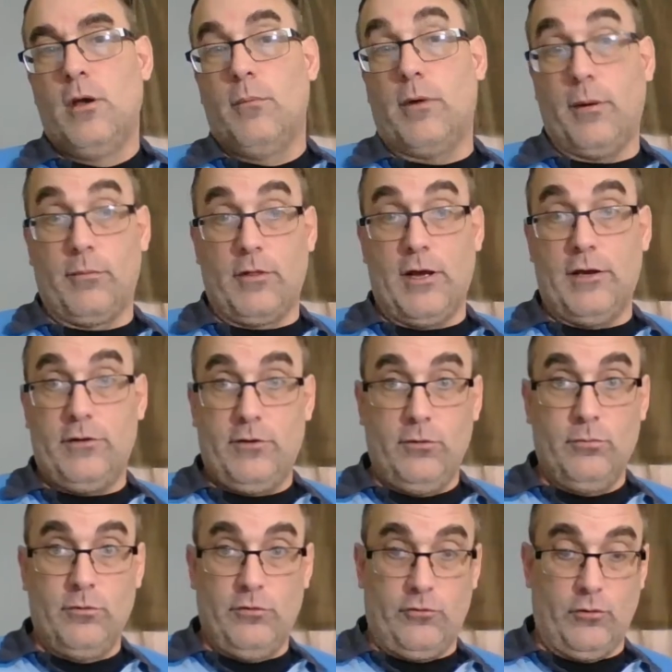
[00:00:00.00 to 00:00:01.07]
But I'm glad
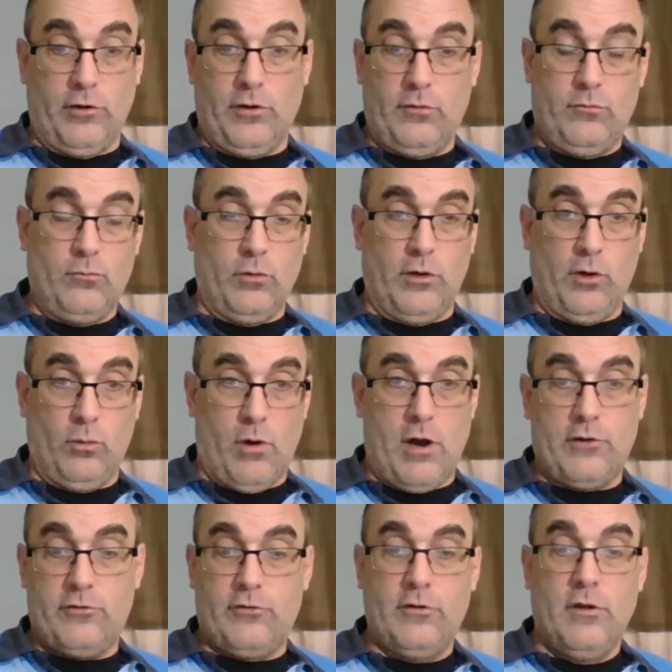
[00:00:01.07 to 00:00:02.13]
you enjoyed what you
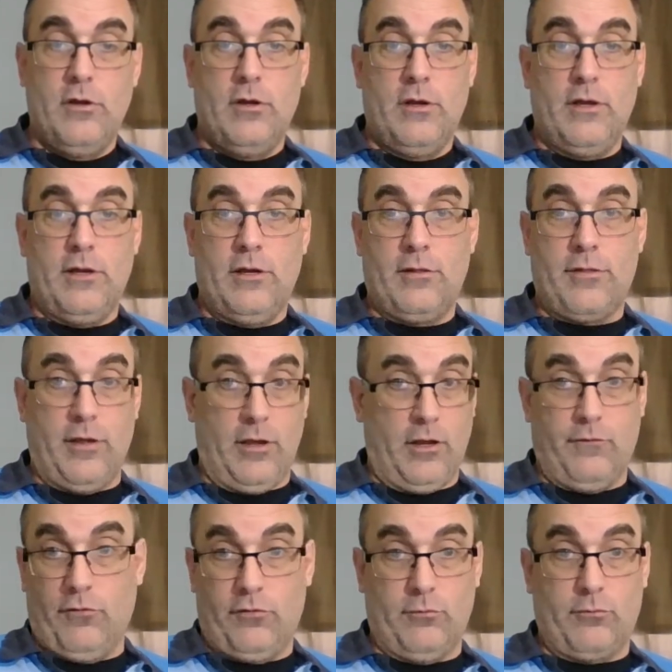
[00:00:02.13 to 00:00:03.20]
watched, and thank you
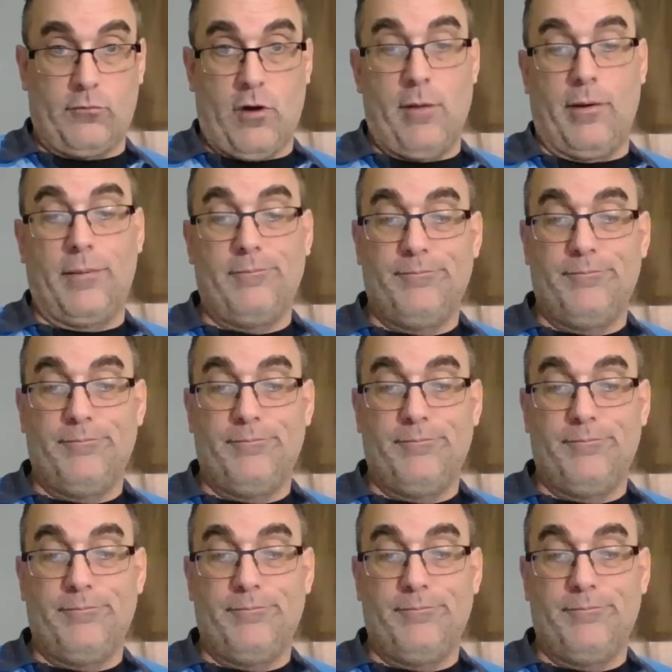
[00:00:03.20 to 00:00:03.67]
for subscribing.